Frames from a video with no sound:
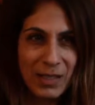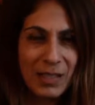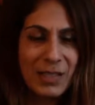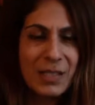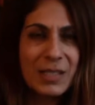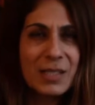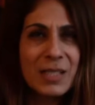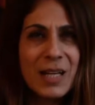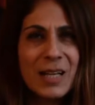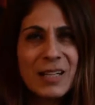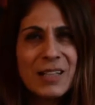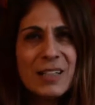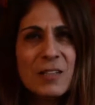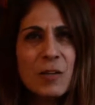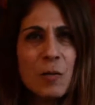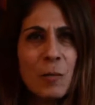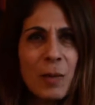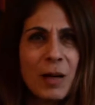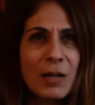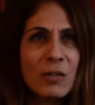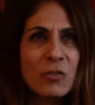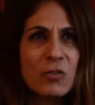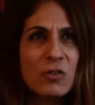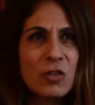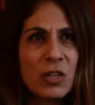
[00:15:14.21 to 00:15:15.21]
It's not so
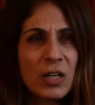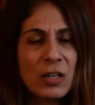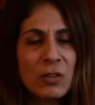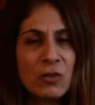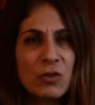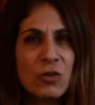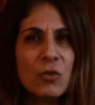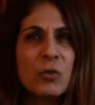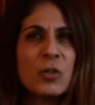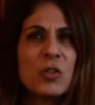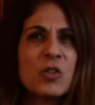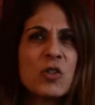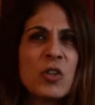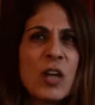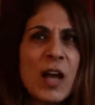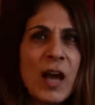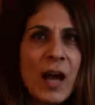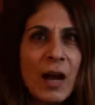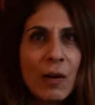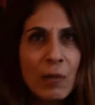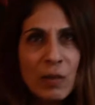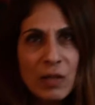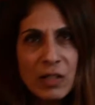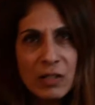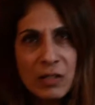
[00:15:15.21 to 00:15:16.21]
much Jewish
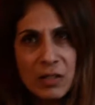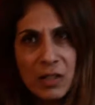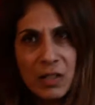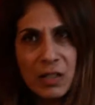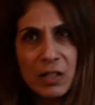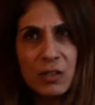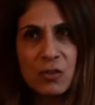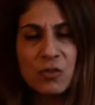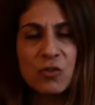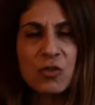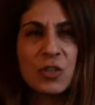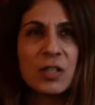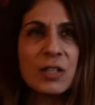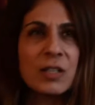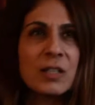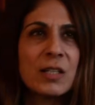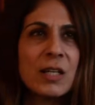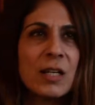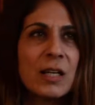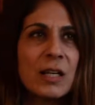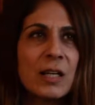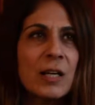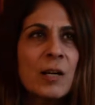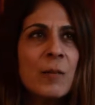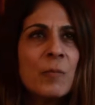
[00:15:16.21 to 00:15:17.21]
heritage, and
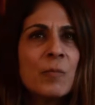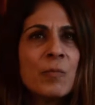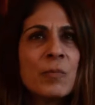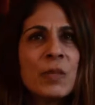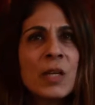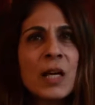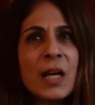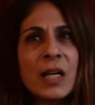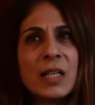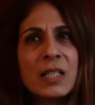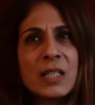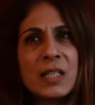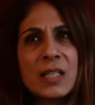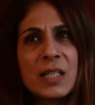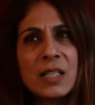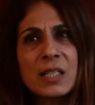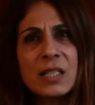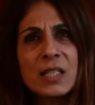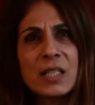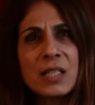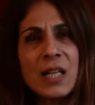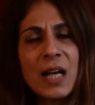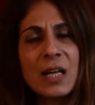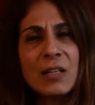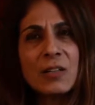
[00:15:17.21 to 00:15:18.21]

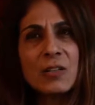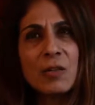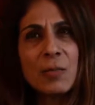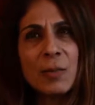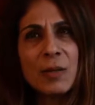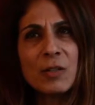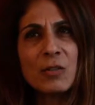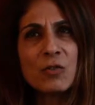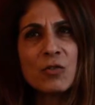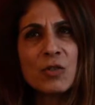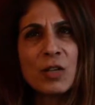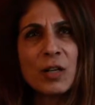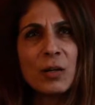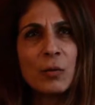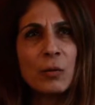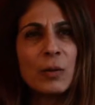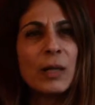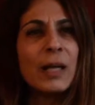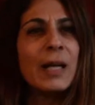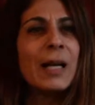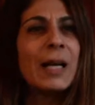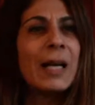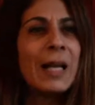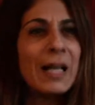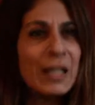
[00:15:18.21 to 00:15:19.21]
it's not so much
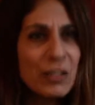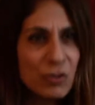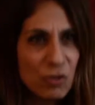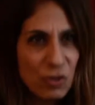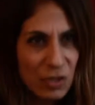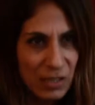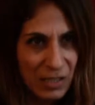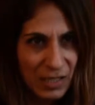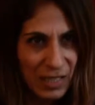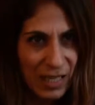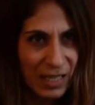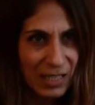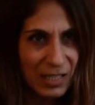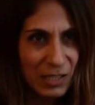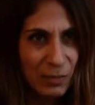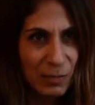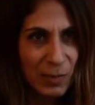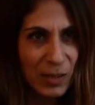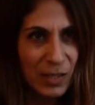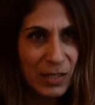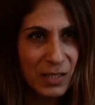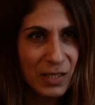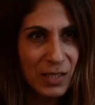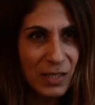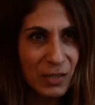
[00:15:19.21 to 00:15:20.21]
religious
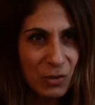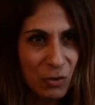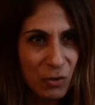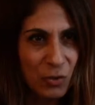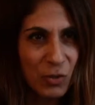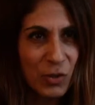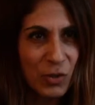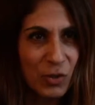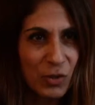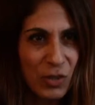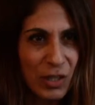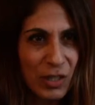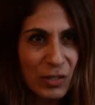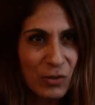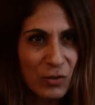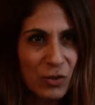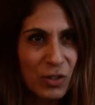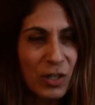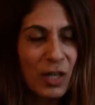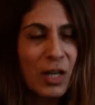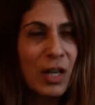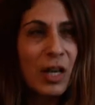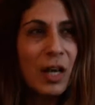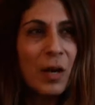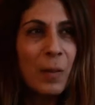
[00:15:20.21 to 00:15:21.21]
aspects in Jewish culture,